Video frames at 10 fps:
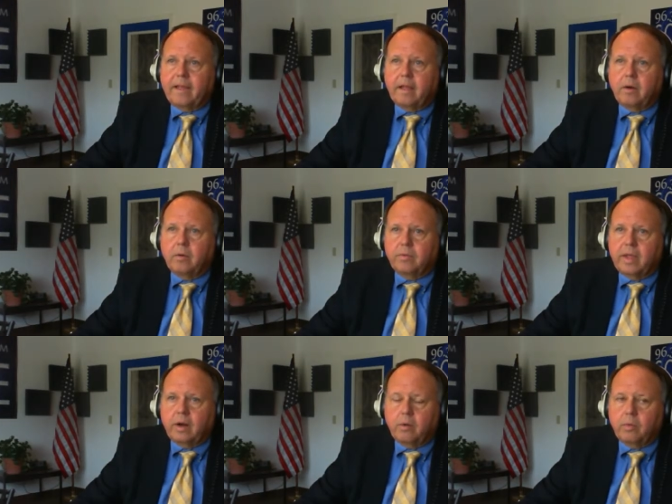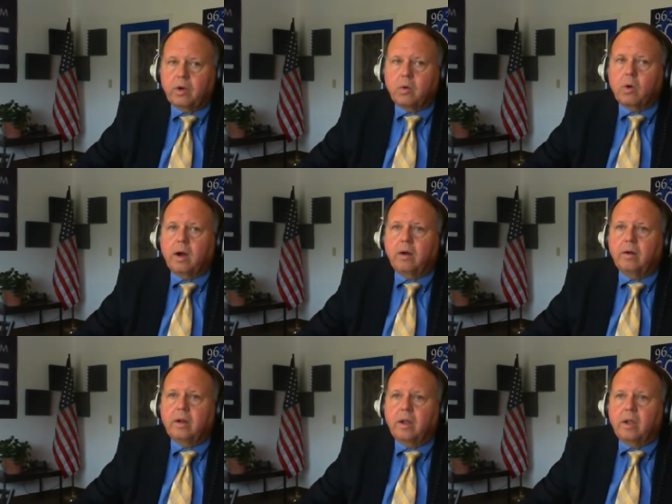that are that are
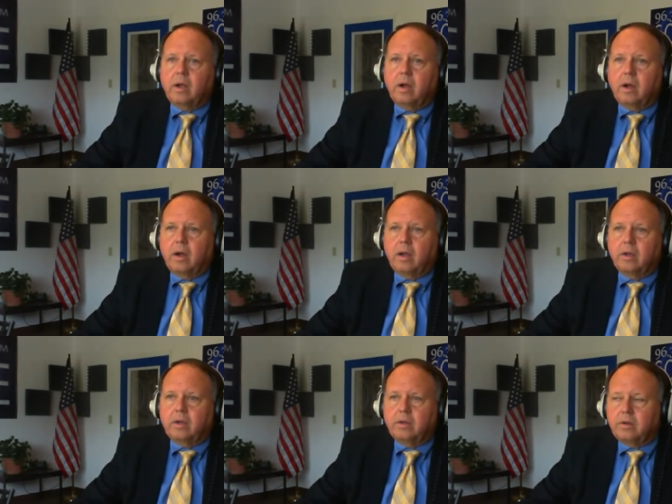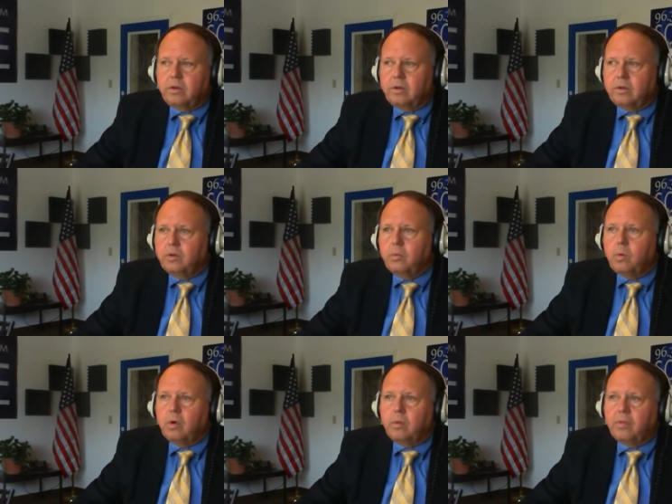required uh, you
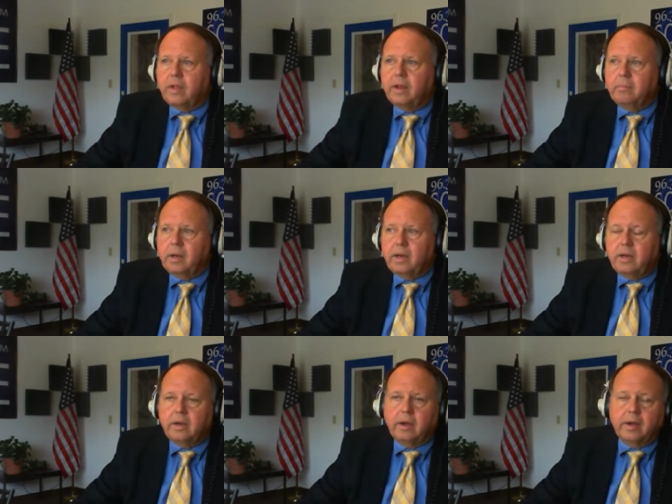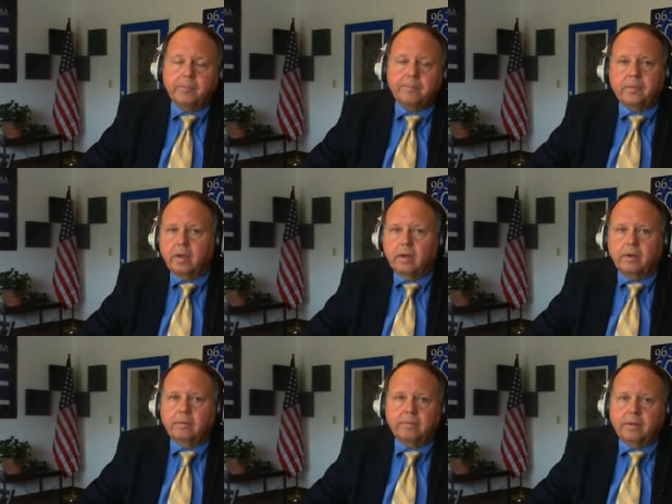will then be uh,
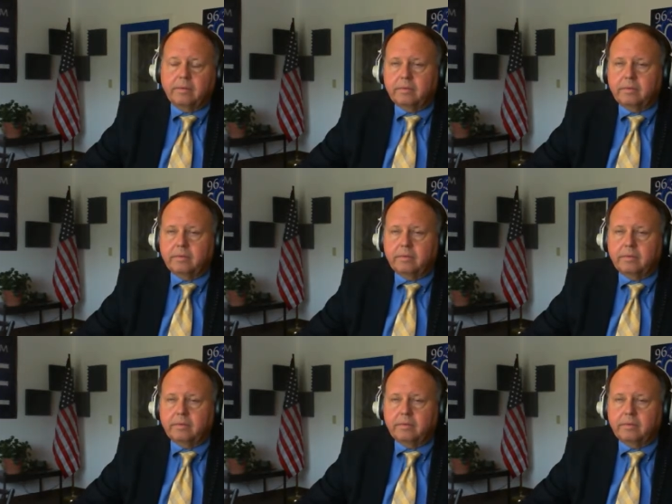uh,